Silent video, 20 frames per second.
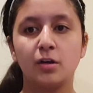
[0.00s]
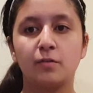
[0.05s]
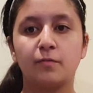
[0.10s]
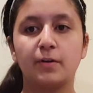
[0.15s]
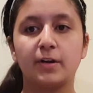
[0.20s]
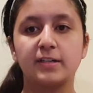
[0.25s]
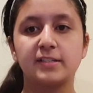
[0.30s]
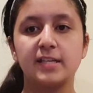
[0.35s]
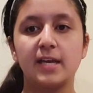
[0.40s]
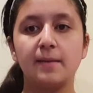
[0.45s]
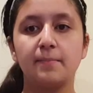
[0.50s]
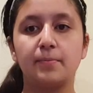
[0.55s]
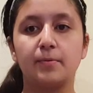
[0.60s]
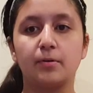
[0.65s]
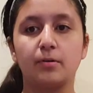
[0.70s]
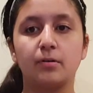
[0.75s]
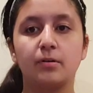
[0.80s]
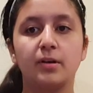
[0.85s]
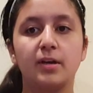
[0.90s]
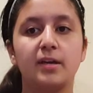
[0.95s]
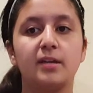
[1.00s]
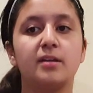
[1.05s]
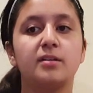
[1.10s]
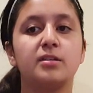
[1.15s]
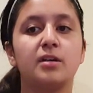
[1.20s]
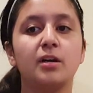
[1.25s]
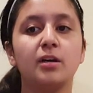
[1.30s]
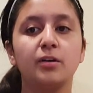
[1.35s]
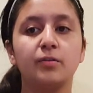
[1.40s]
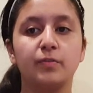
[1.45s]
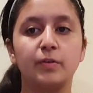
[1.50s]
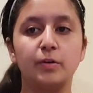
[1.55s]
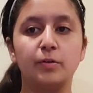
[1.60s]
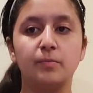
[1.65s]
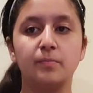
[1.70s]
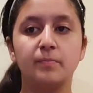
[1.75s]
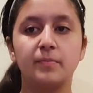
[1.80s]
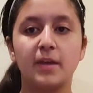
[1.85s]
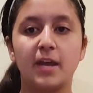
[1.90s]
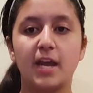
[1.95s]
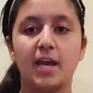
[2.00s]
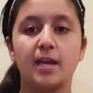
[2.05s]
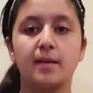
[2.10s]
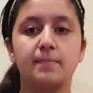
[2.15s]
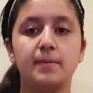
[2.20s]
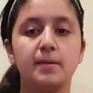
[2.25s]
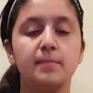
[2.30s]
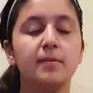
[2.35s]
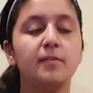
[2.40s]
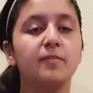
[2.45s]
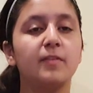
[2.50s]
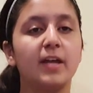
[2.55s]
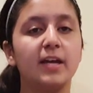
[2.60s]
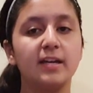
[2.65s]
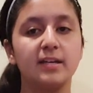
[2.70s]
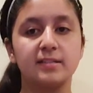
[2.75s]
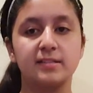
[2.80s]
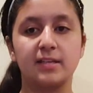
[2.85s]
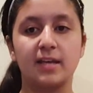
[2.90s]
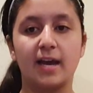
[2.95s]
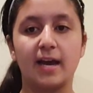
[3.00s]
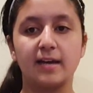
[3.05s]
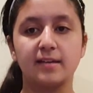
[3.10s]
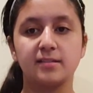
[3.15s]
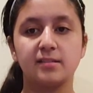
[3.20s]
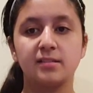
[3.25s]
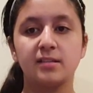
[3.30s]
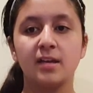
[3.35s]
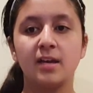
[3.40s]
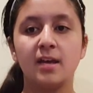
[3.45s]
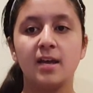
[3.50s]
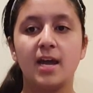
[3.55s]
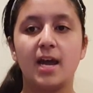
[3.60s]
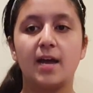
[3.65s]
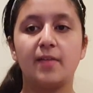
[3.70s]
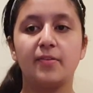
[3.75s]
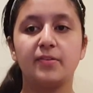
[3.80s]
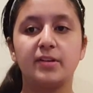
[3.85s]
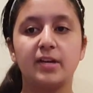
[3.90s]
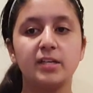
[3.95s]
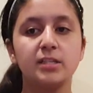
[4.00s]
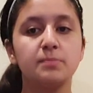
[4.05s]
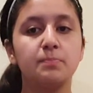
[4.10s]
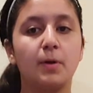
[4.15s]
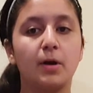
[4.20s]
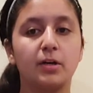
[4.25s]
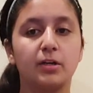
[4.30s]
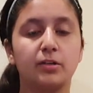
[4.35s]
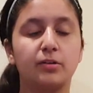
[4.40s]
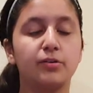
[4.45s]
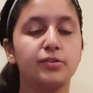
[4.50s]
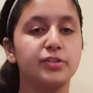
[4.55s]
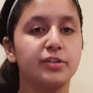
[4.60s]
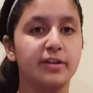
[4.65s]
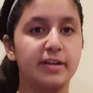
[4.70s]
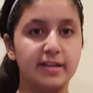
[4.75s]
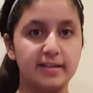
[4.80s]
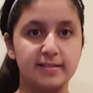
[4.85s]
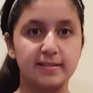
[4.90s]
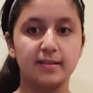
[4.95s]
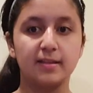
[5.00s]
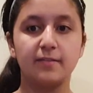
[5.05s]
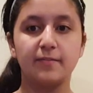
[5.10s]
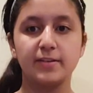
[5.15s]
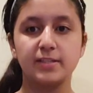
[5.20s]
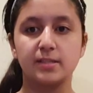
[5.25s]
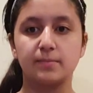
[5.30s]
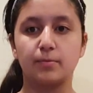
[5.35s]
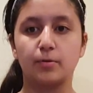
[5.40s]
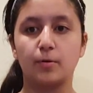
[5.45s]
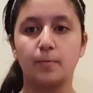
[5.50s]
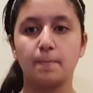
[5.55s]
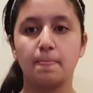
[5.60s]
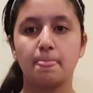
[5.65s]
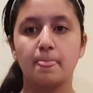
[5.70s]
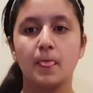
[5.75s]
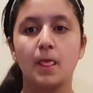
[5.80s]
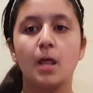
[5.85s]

For example, in a dark room, a beam of light is cast, and the dust particles are easily visible.